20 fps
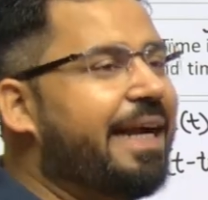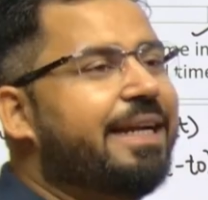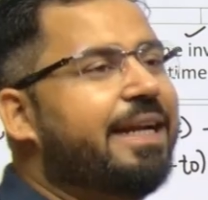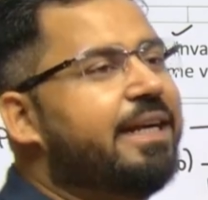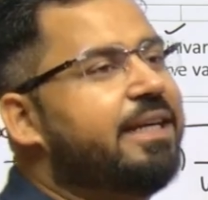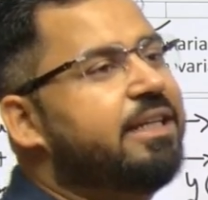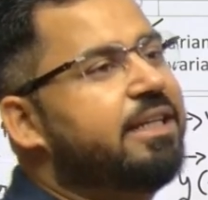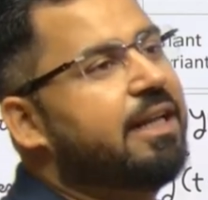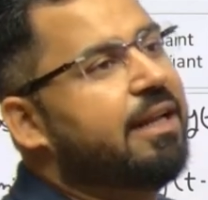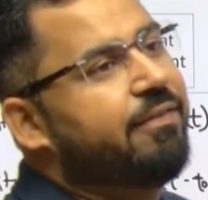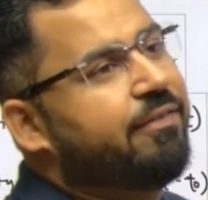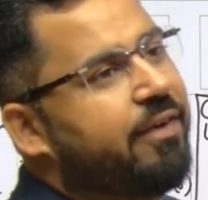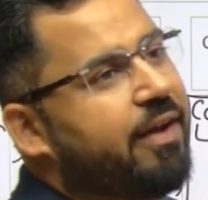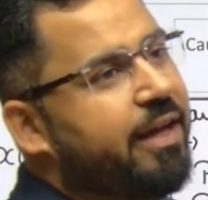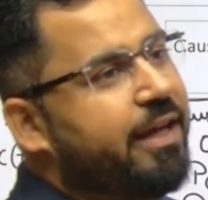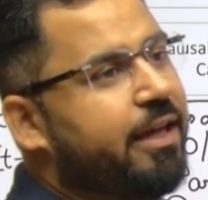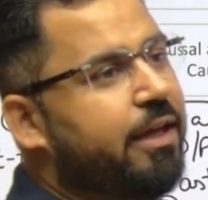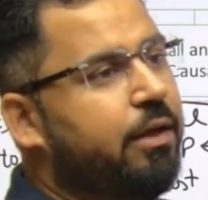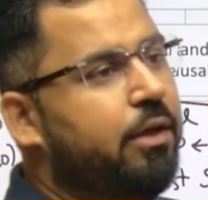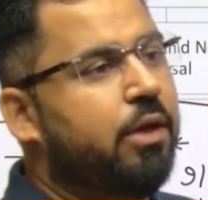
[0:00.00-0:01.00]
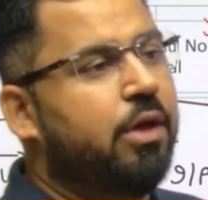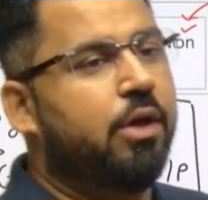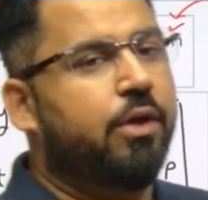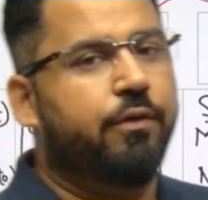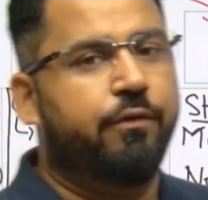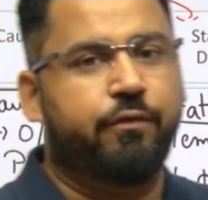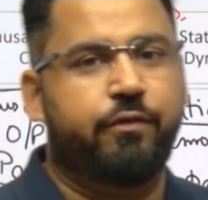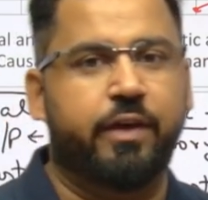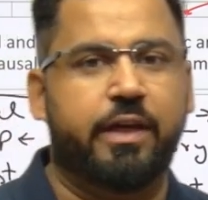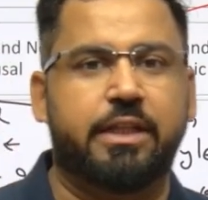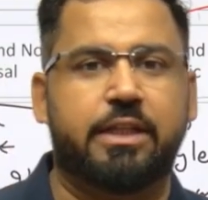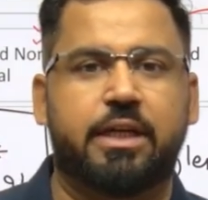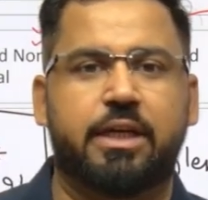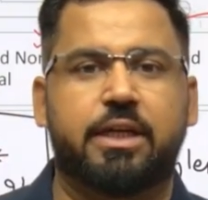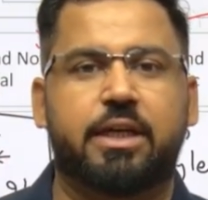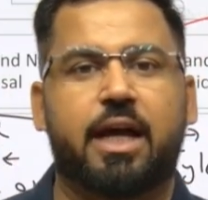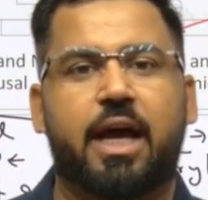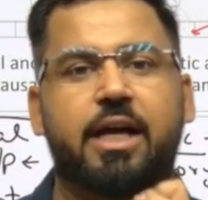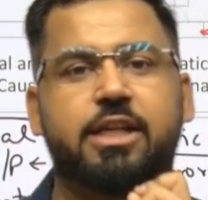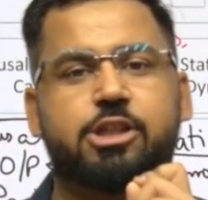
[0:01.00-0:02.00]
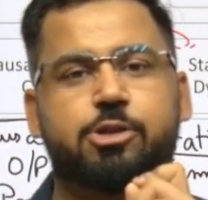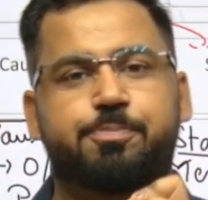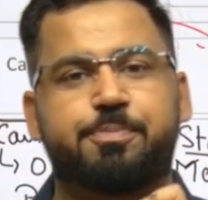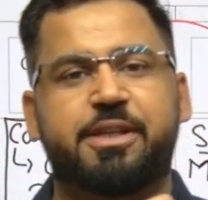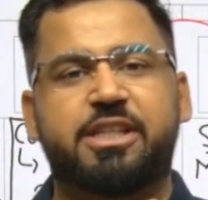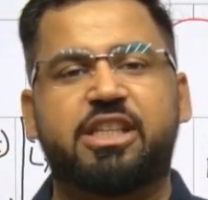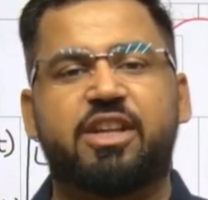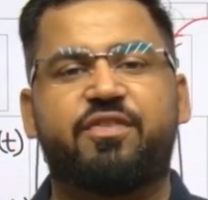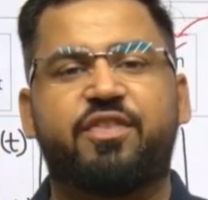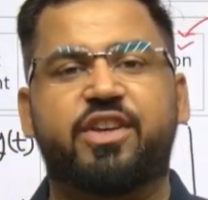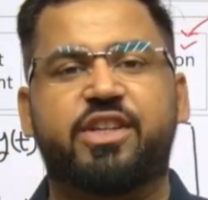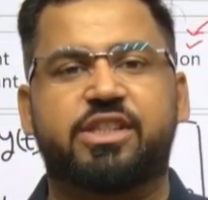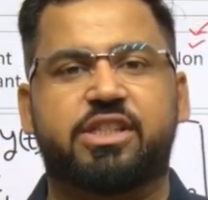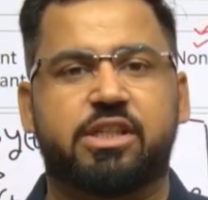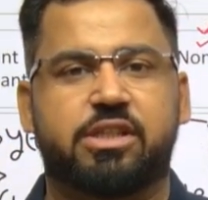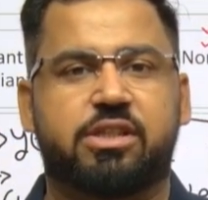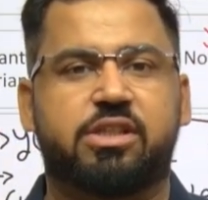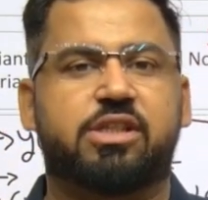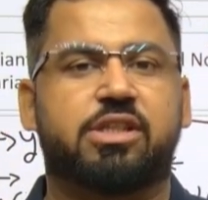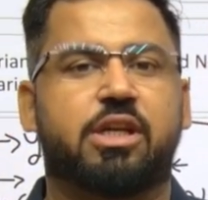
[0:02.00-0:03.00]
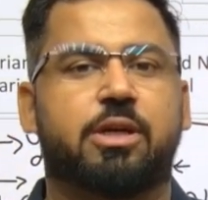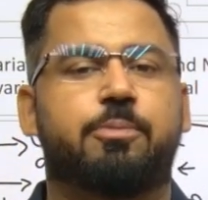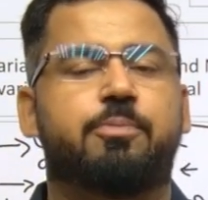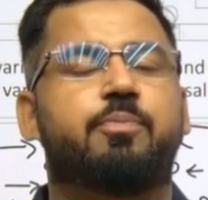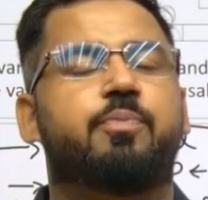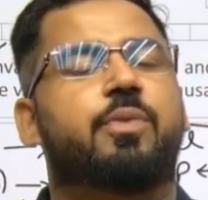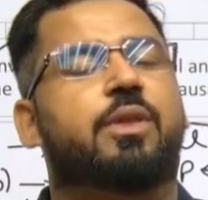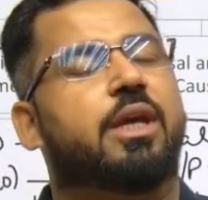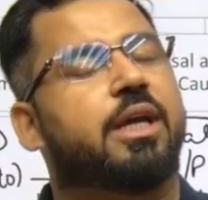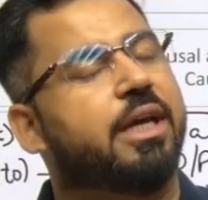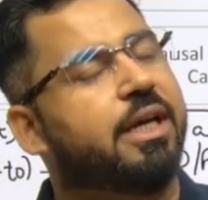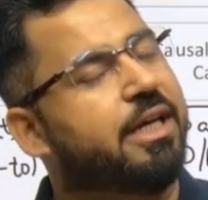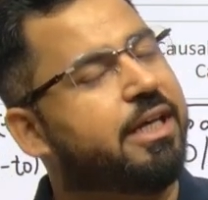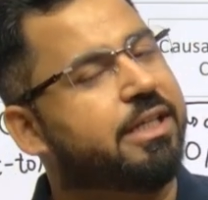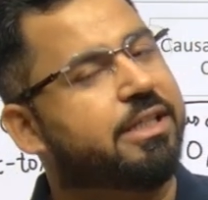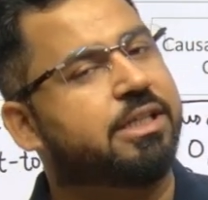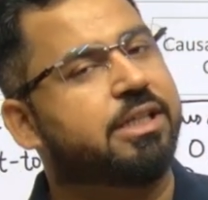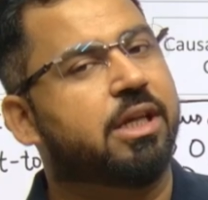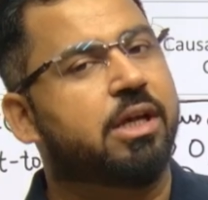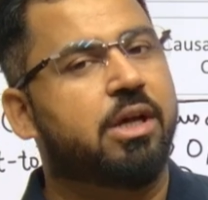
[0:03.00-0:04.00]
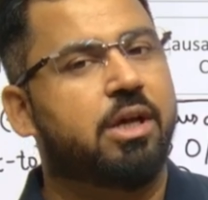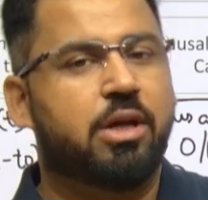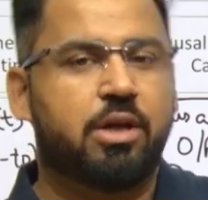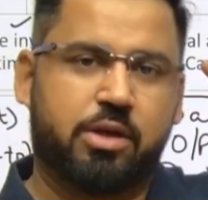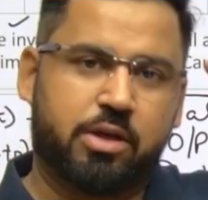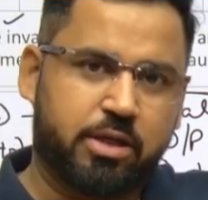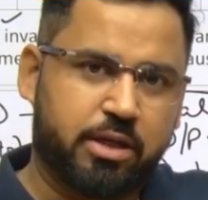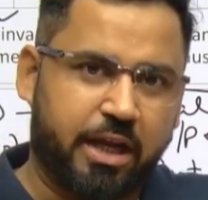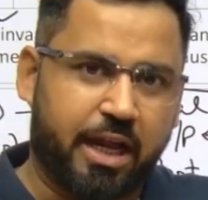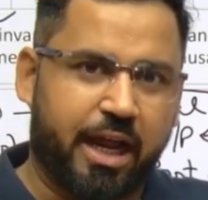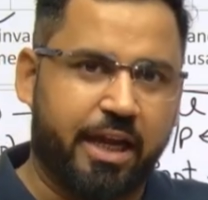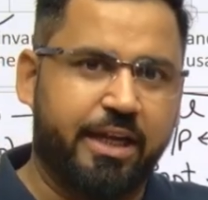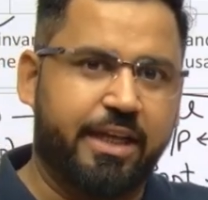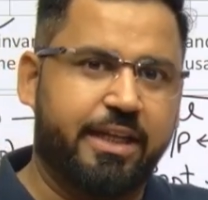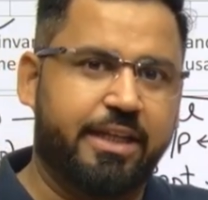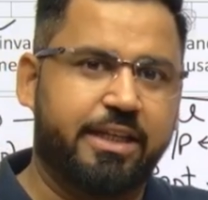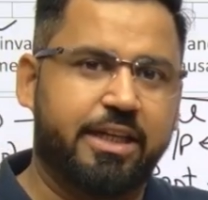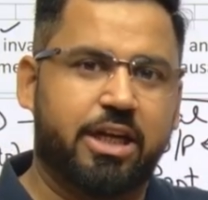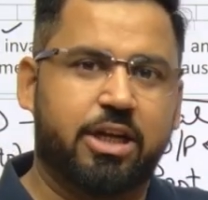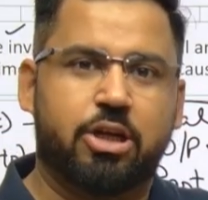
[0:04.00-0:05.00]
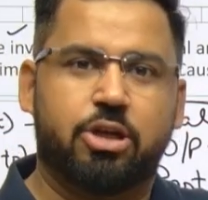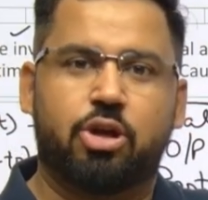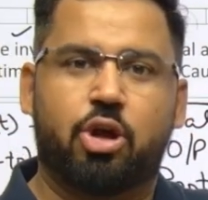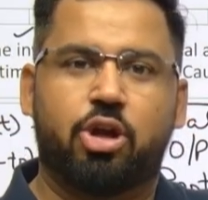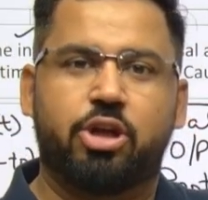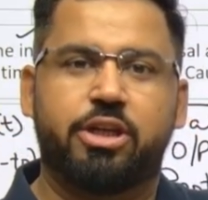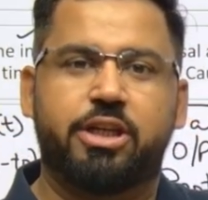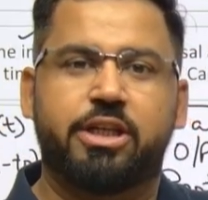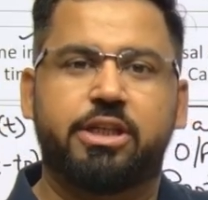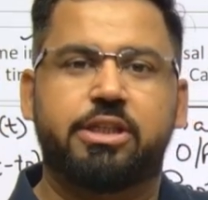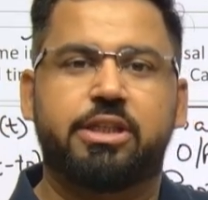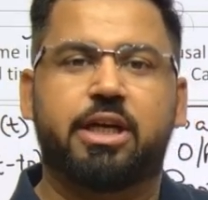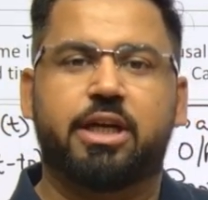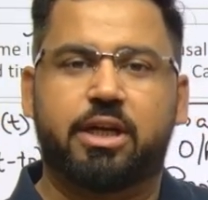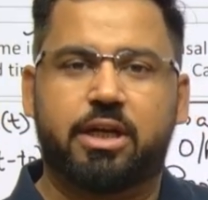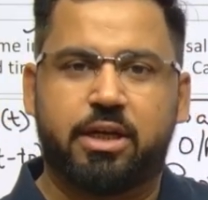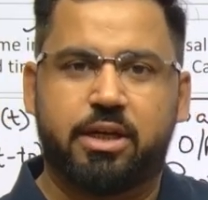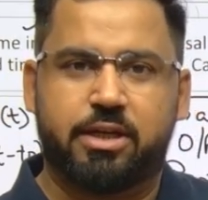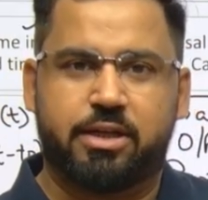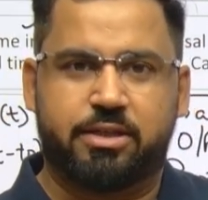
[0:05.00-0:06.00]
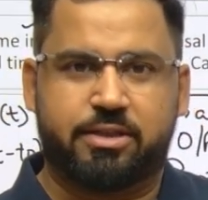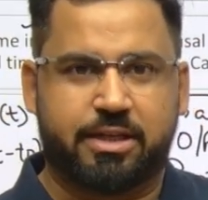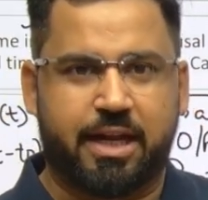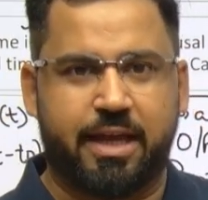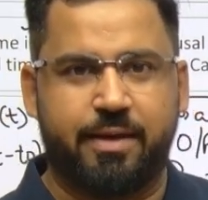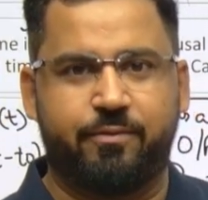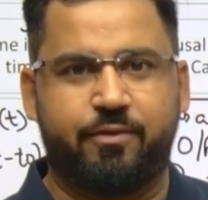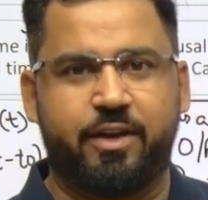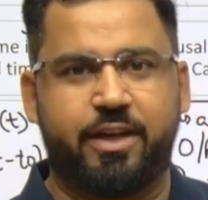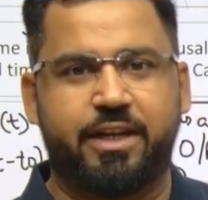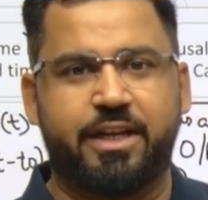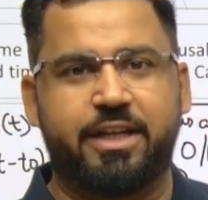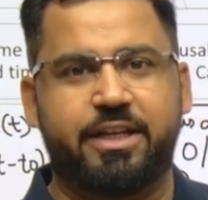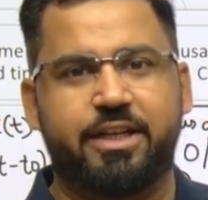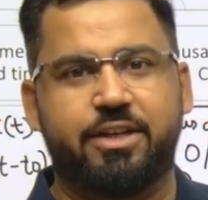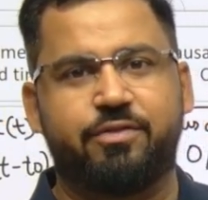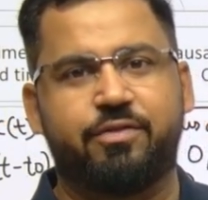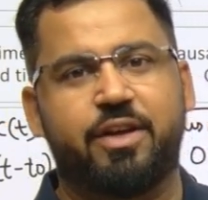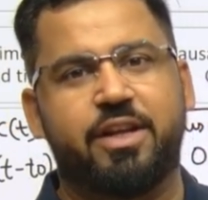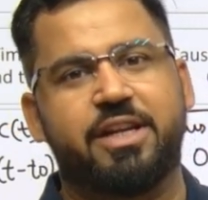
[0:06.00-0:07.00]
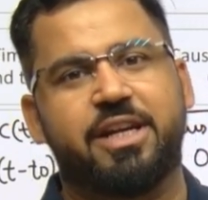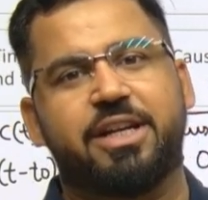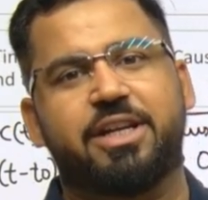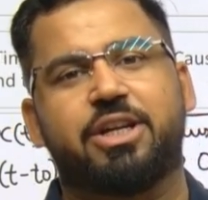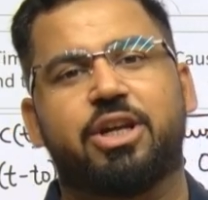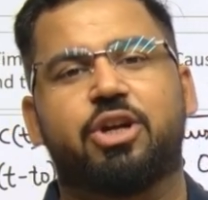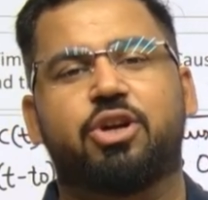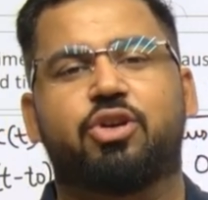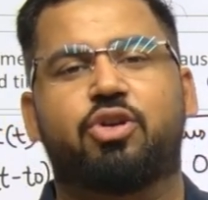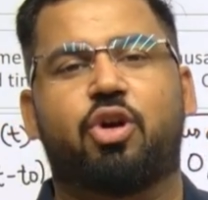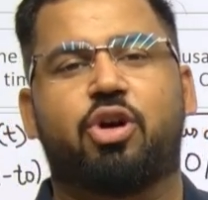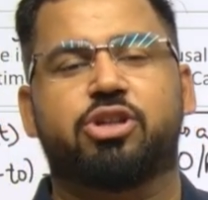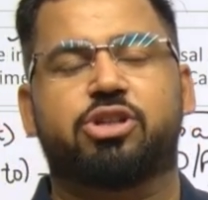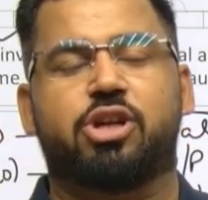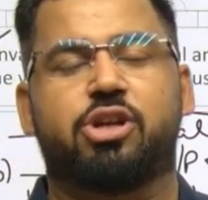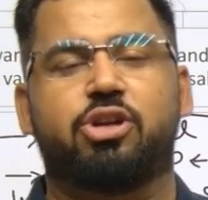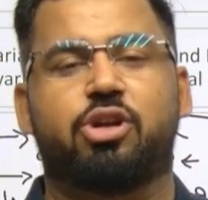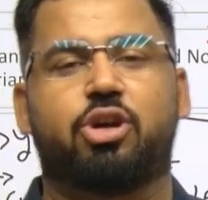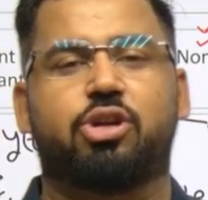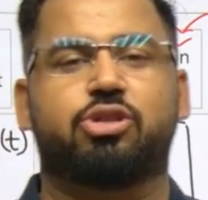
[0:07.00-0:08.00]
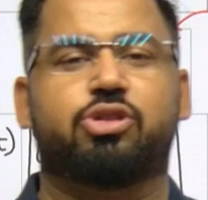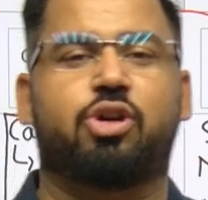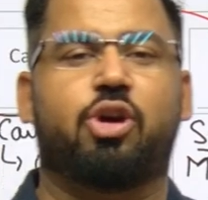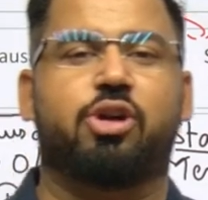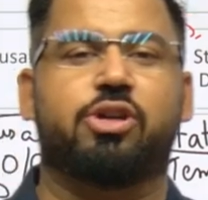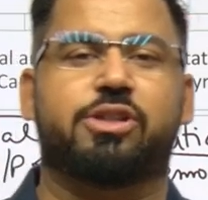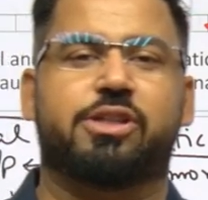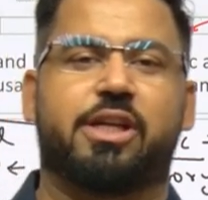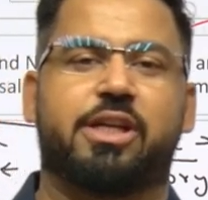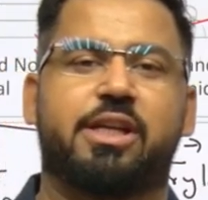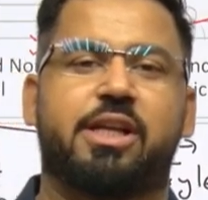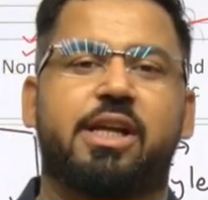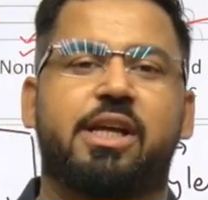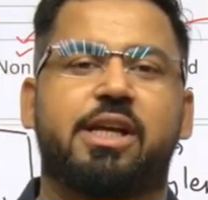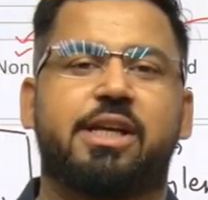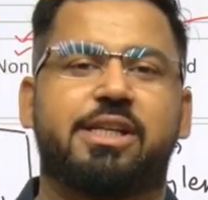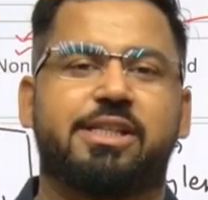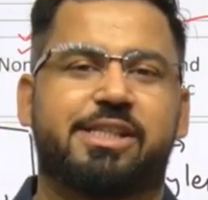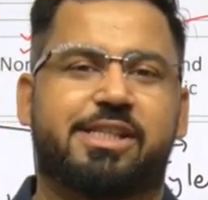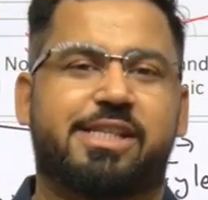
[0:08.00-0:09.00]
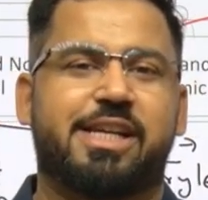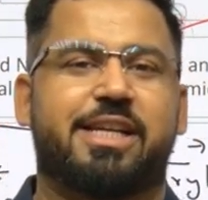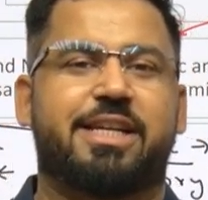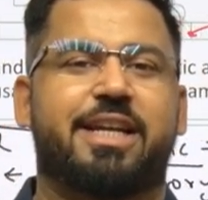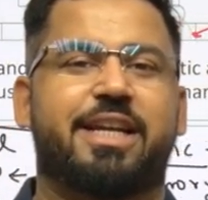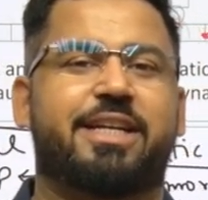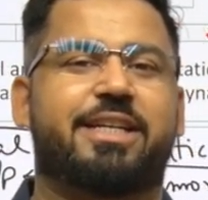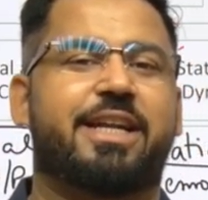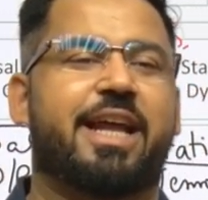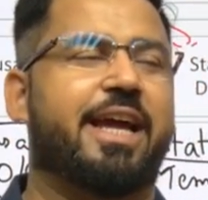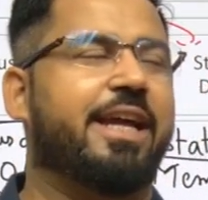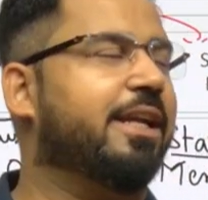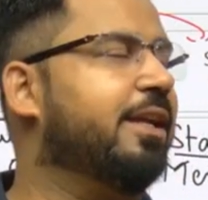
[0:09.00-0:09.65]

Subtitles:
identify whether a specific system is a linear or non-linear, time variant invariant, causal non-causal, static